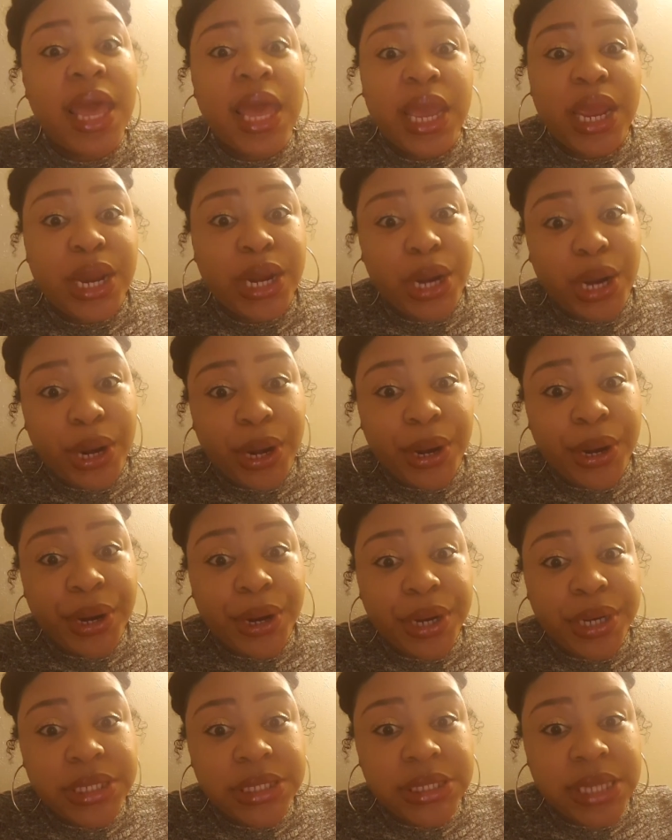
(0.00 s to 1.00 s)
It
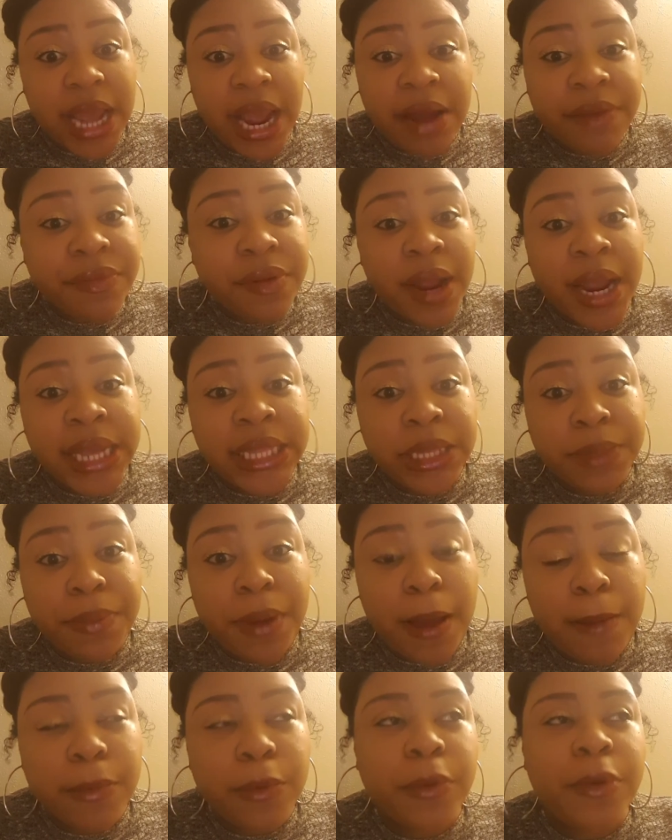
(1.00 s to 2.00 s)
hurts after I ate the
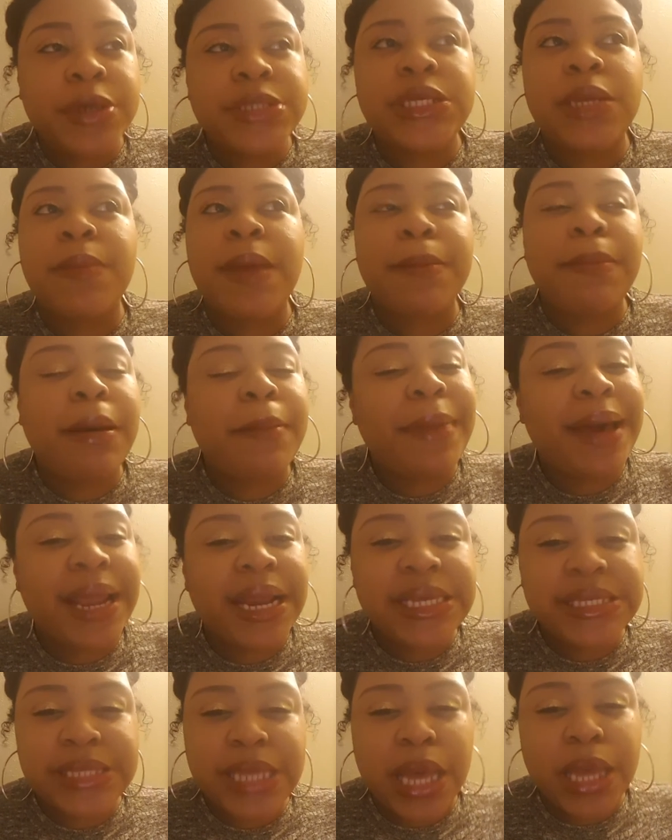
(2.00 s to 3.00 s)
popcorn. So I'm like, my
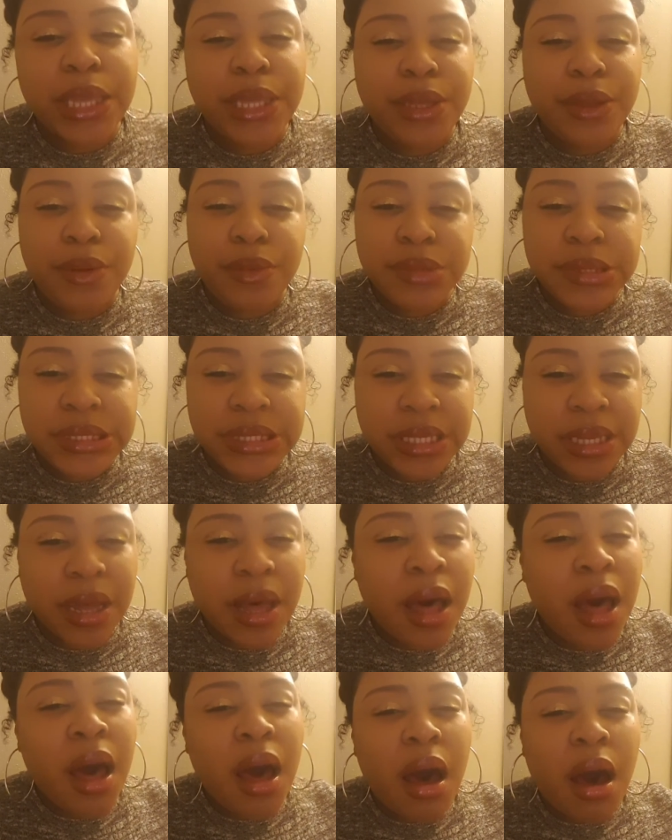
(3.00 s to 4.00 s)
body's not used to
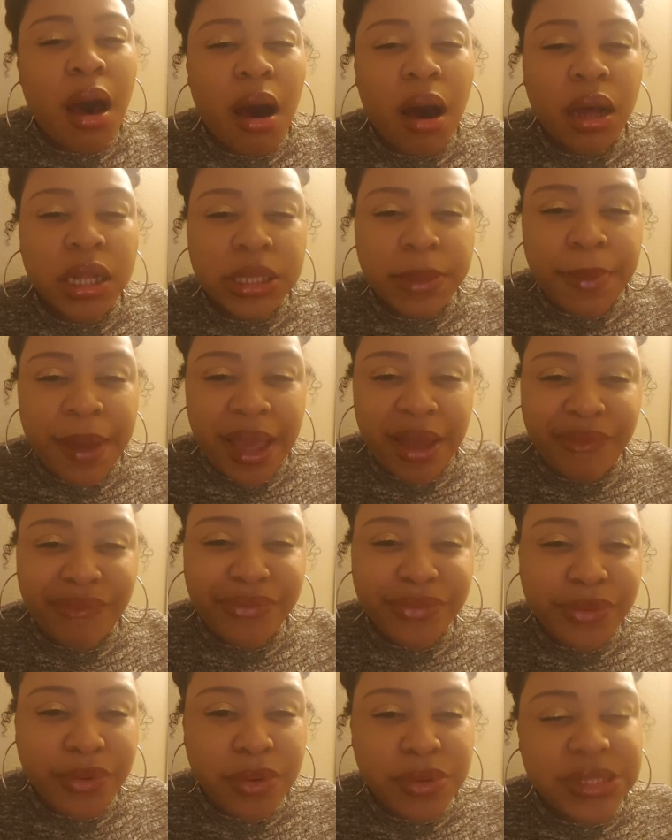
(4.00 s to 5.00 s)
all the bad
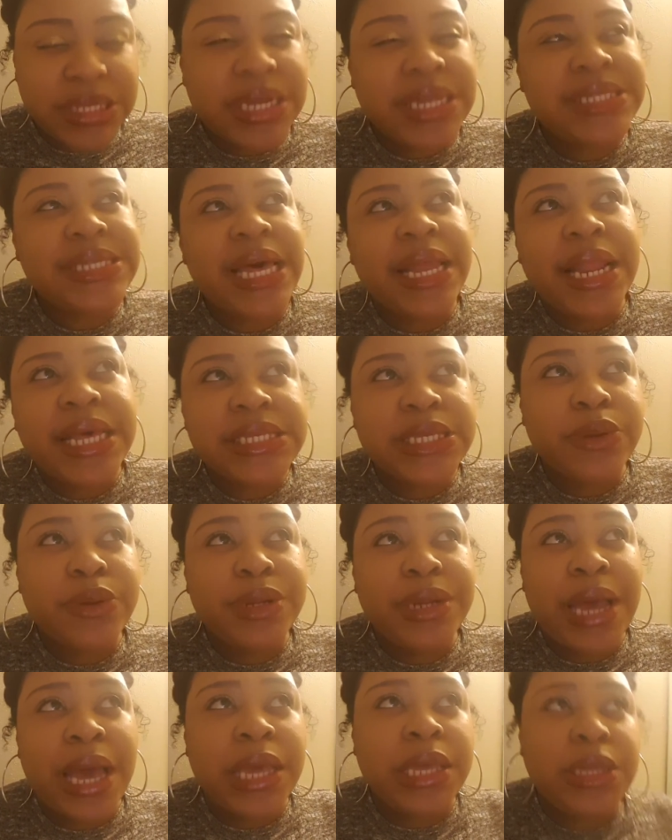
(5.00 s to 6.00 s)
foods, and it's not
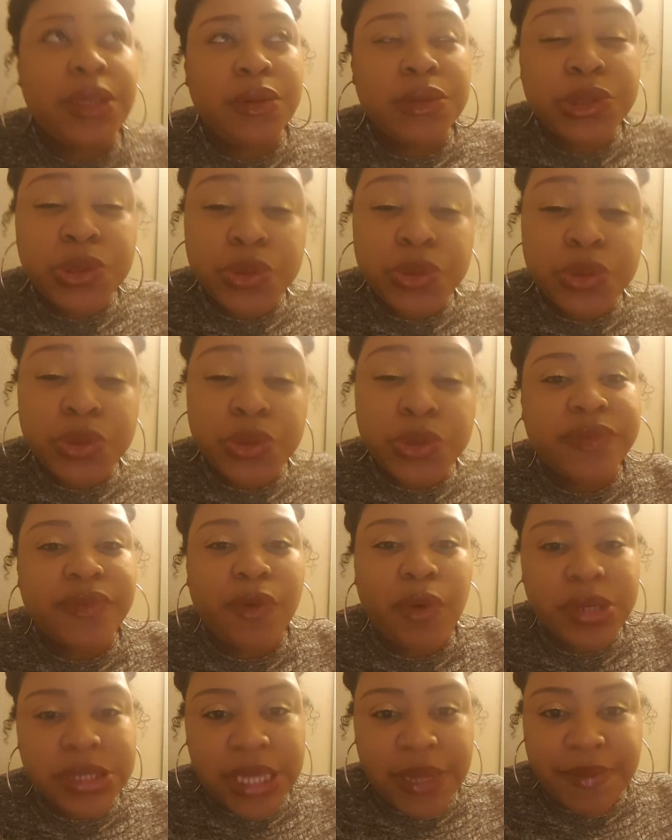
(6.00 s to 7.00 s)
necessarily not used to it, because of
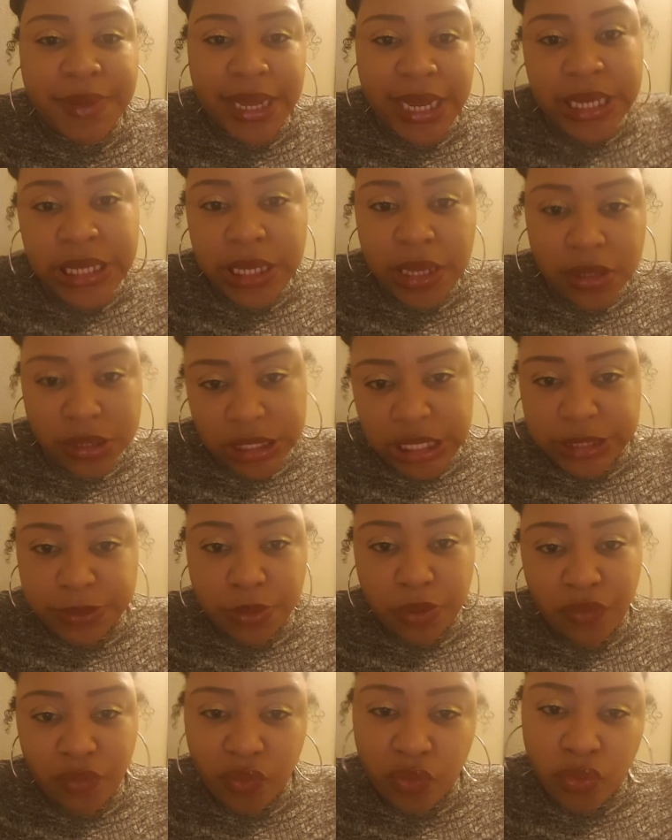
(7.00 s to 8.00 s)
course I've eaten those things
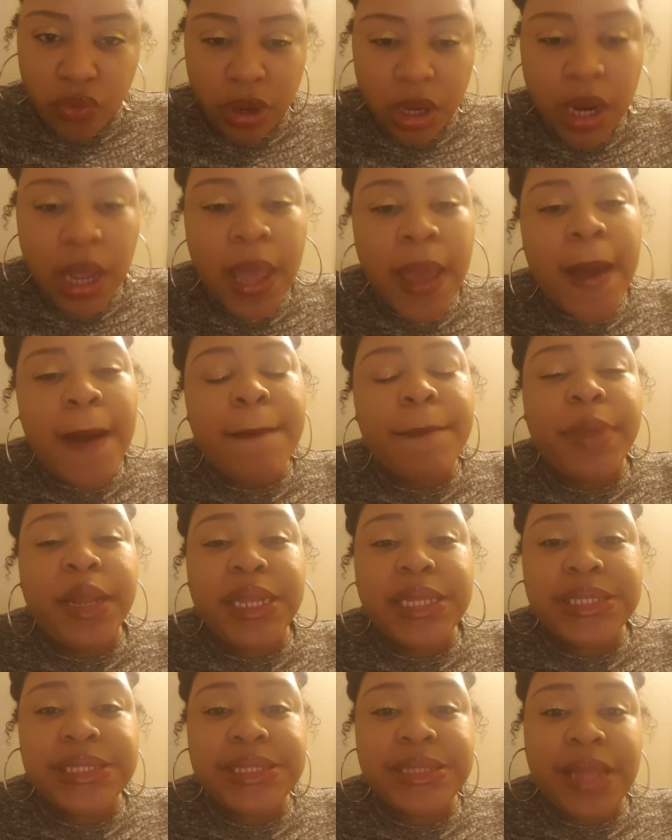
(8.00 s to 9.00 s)
before, but
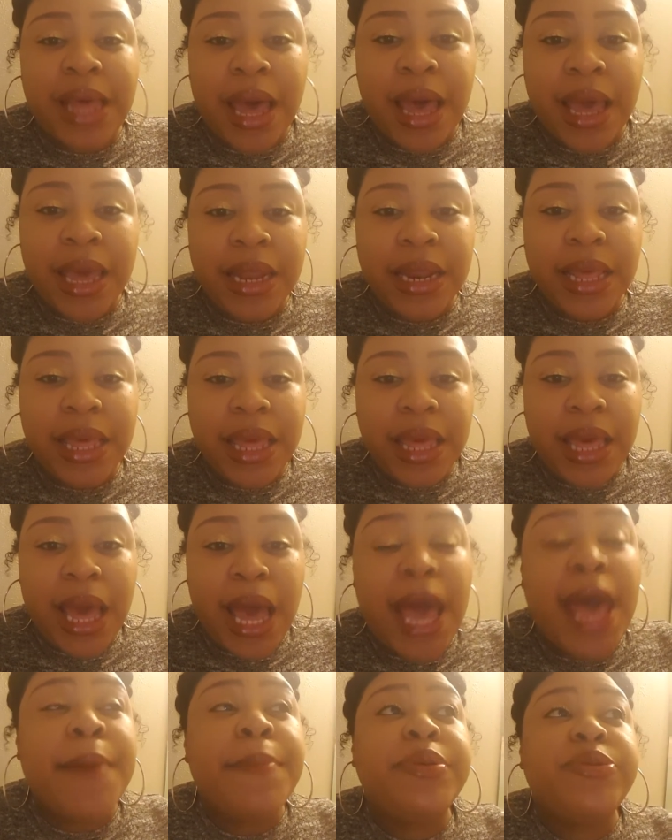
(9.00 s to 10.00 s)
it's not,
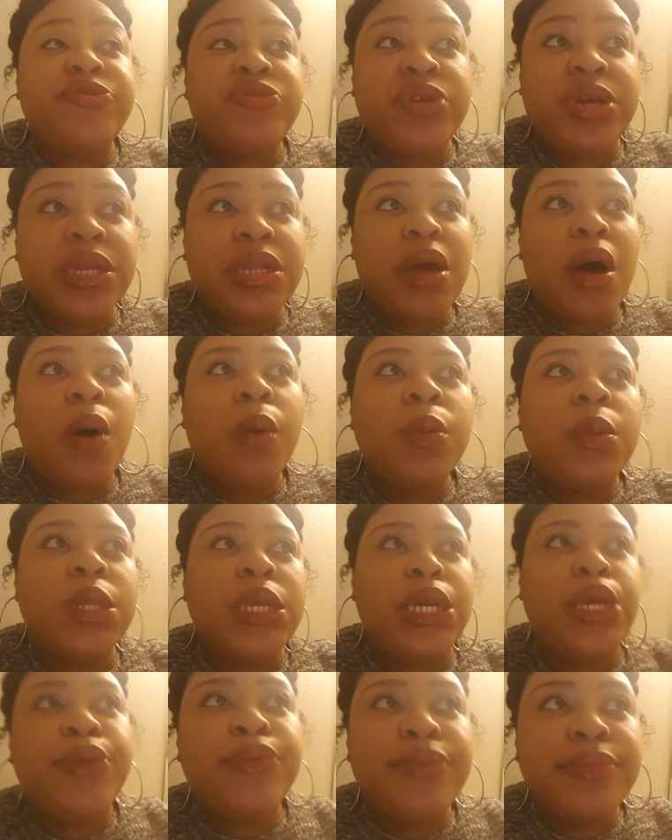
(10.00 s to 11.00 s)
I have been eating only